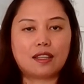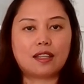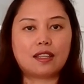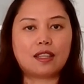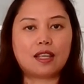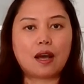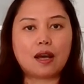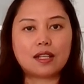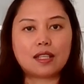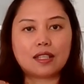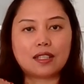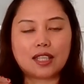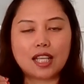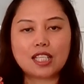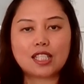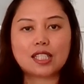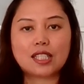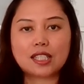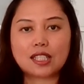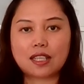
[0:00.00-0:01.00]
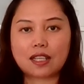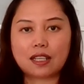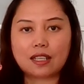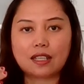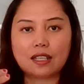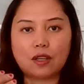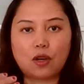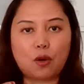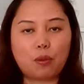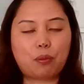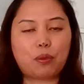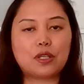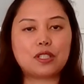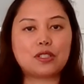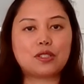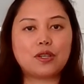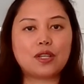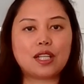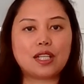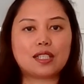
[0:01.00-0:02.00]
that these
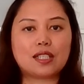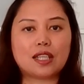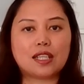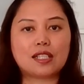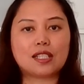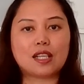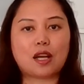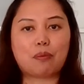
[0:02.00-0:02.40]
opportunities